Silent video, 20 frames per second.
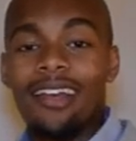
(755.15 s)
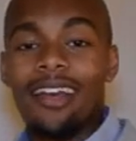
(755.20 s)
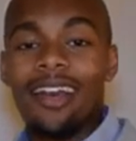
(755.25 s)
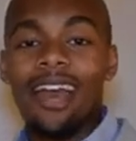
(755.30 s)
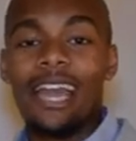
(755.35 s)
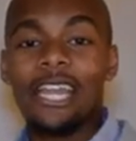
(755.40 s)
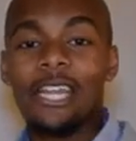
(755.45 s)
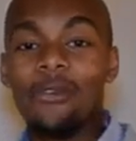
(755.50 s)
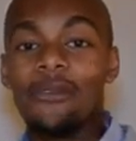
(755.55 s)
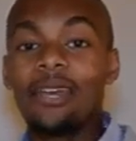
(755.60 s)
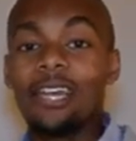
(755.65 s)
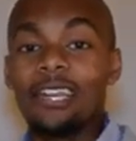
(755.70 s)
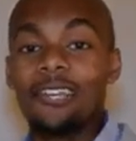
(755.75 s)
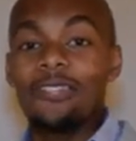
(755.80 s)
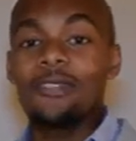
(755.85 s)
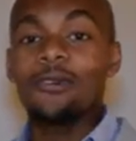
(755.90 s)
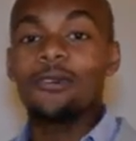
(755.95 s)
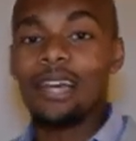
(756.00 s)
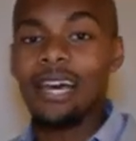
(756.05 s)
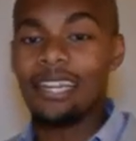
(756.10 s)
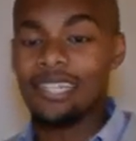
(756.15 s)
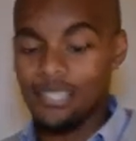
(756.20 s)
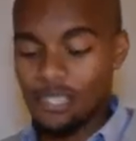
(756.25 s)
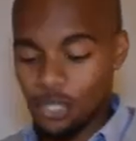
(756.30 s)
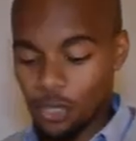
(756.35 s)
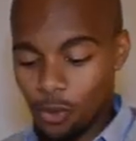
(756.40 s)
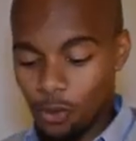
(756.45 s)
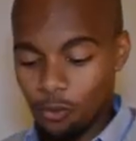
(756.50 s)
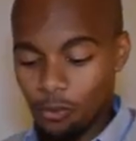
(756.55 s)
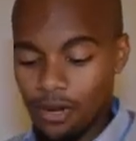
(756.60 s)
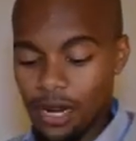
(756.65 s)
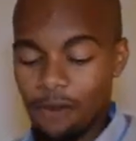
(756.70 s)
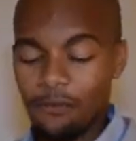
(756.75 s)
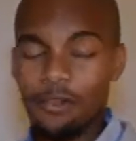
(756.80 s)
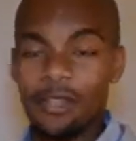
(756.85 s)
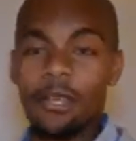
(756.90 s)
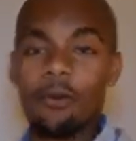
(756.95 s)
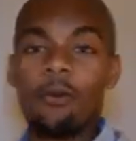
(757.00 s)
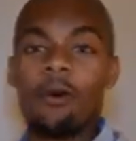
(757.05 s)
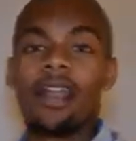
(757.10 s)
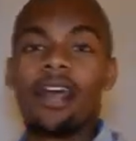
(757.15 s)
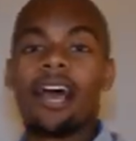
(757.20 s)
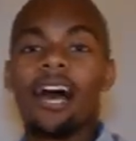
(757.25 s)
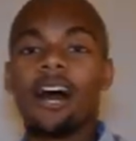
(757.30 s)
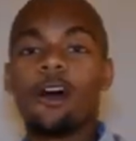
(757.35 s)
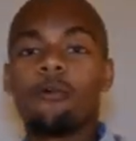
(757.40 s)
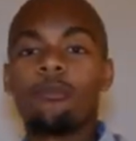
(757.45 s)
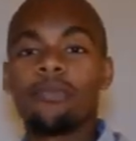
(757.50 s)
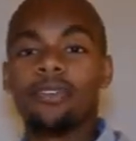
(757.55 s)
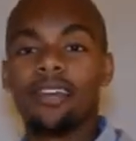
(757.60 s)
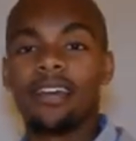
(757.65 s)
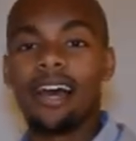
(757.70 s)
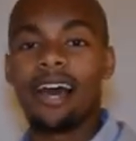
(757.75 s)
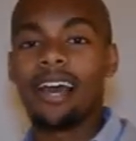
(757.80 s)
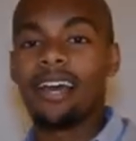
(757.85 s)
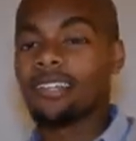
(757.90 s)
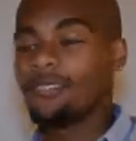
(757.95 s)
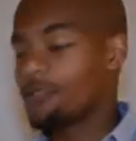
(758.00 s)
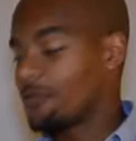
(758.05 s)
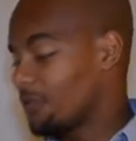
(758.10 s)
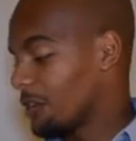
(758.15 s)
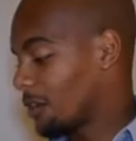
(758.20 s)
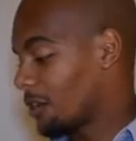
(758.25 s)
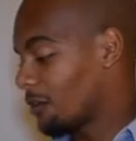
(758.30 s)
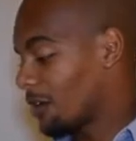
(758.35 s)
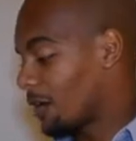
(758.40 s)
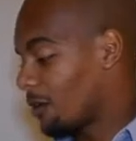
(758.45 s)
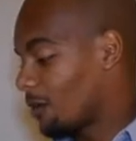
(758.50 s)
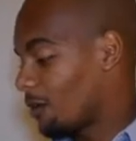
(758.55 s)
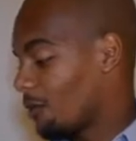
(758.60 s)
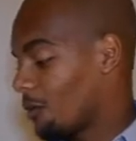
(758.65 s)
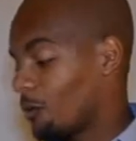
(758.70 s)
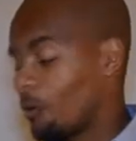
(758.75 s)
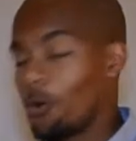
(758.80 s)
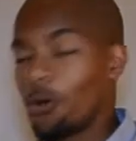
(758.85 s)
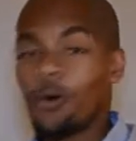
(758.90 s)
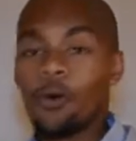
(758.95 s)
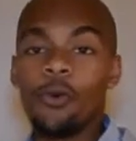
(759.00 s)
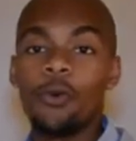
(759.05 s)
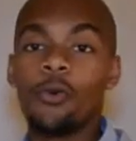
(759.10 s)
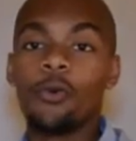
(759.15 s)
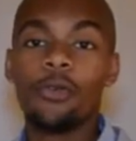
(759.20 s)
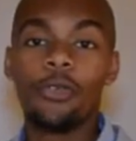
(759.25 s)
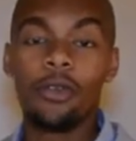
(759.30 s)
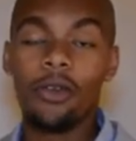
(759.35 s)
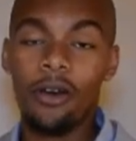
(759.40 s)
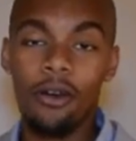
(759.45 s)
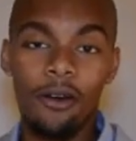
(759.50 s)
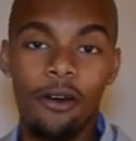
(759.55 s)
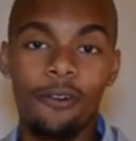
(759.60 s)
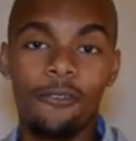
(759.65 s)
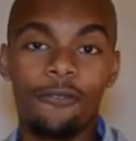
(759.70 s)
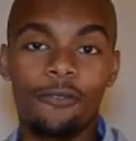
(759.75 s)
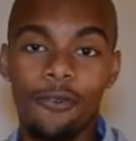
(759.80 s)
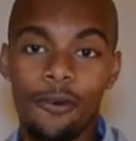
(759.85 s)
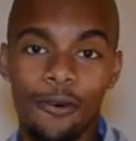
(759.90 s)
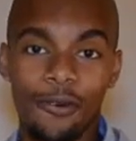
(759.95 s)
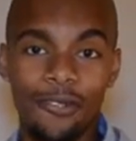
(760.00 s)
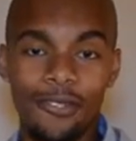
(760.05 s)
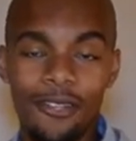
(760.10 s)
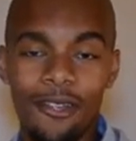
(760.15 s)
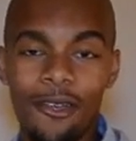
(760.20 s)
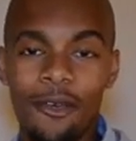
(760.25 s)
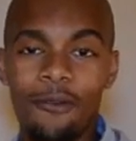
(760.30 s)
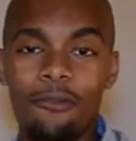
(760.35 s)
And you can do that too, but I really want to help you guys figure out who you are first